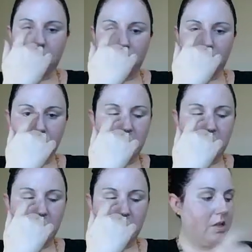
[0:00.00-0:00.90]
inner
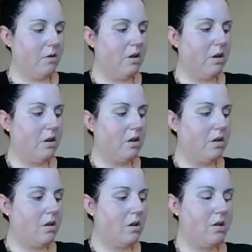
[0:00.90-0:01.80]
tear duct area
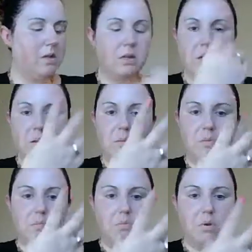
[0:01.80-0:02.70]
to kind of
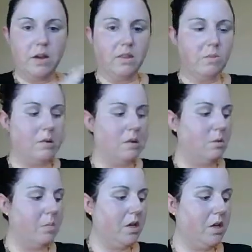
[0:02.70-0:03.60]
brighten them a little
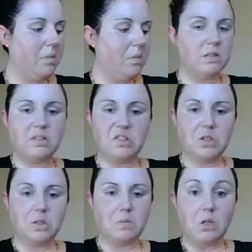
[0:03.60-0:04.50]
bit because it's such
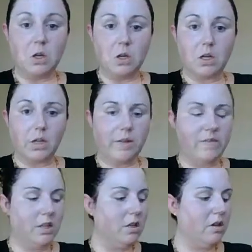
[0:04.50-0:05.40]
a dark,
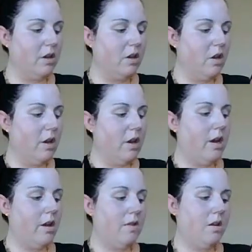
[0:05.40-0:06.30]
heavy look,
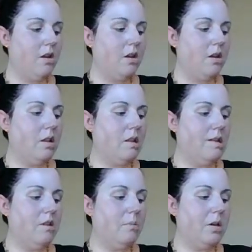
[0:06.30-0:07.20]
and then a
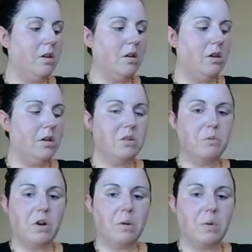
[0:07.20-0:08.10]
little bit under the brow